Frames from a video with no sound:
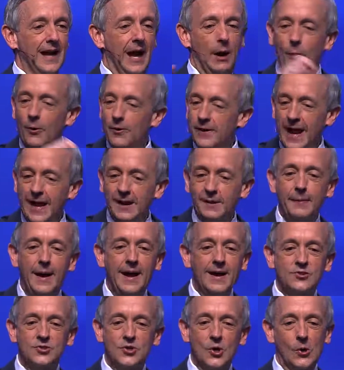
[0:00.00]
I wrote down in
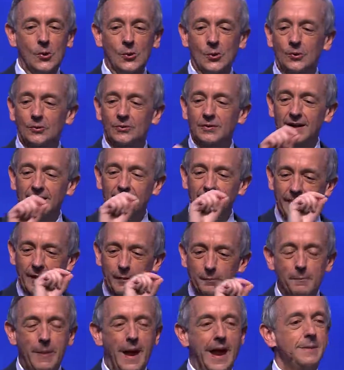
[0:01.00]
my journal,
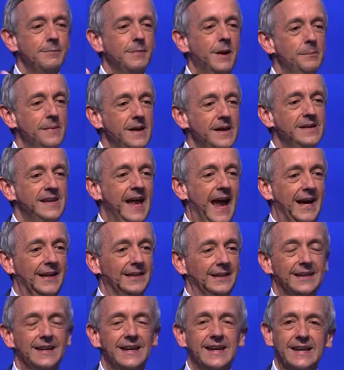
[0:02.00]
the bema
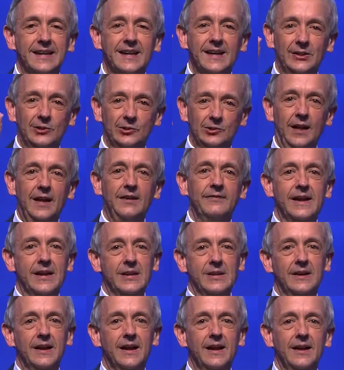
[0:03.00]
mentality,
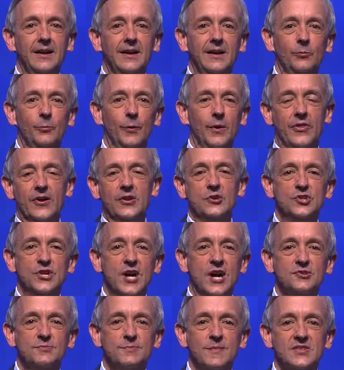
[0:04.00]
living with the
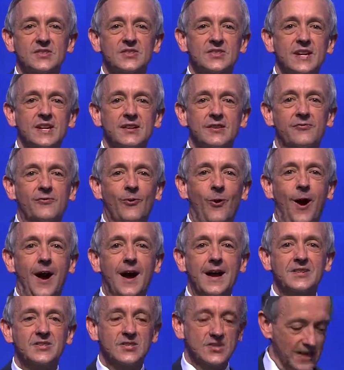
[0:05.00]
judgment seat of
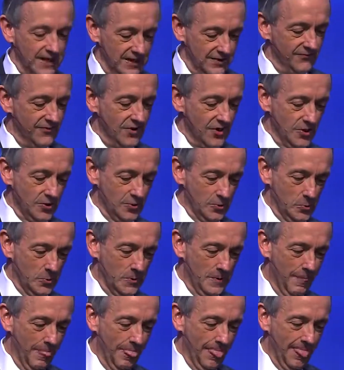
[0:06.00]
Christ in view.